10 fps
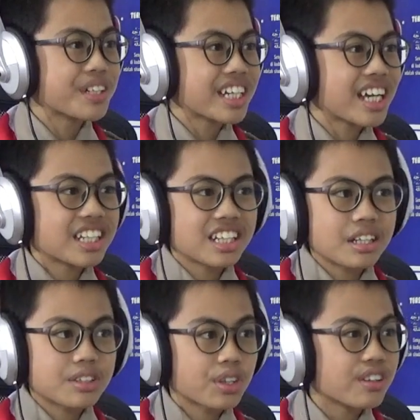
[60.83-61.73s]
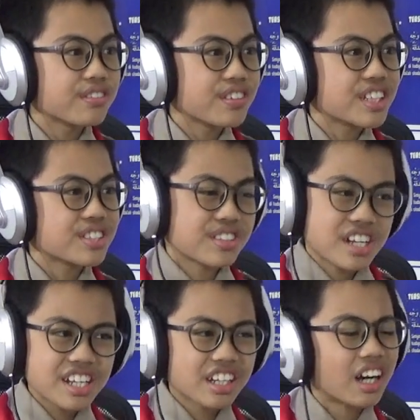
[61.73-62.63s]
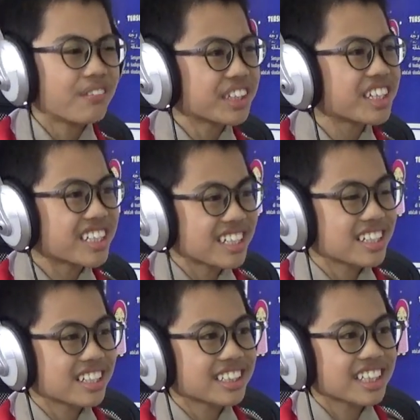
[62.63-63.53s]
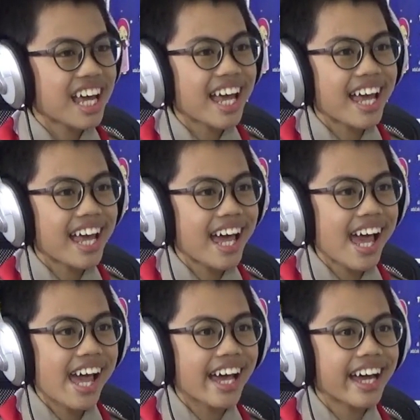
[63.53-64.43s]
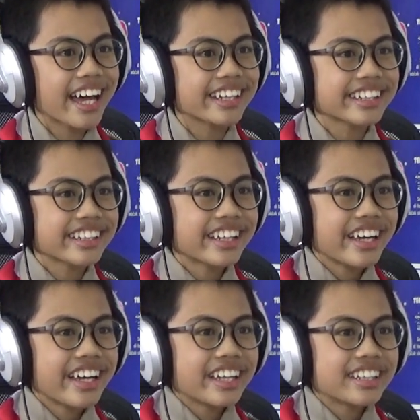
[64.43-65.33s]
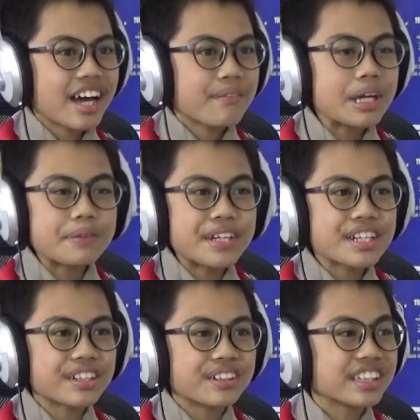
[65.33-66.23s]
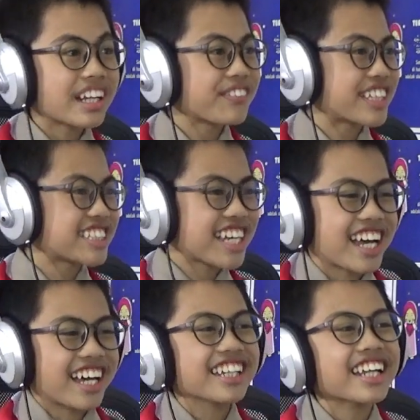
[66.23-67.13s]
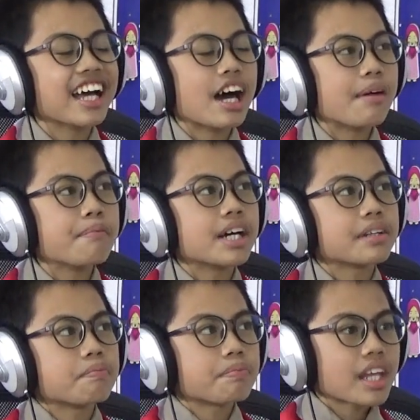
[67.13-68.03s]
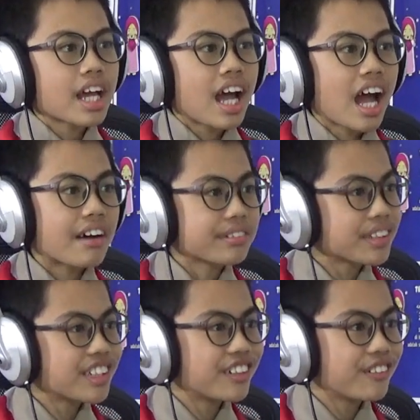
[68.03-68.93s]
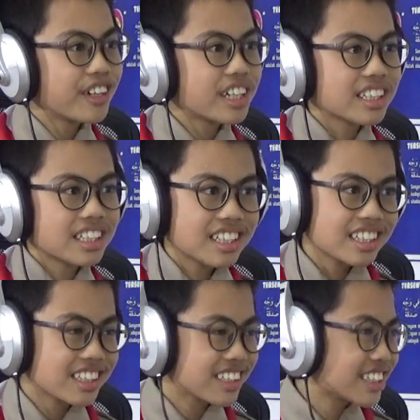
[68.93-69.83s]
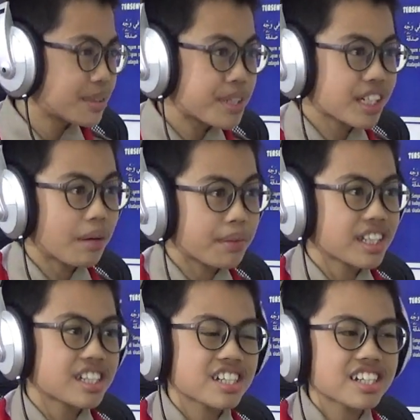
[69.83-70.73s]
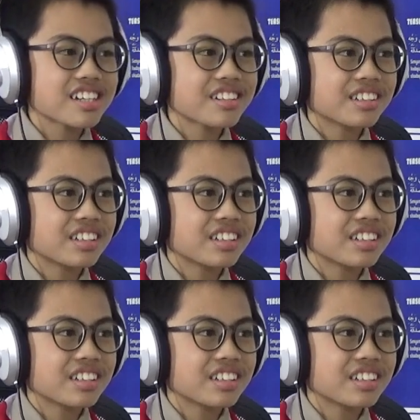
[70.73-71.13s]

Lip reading: win any trophies or any competitions. And that made me, you know, a little bit sad. But after winning the speech competition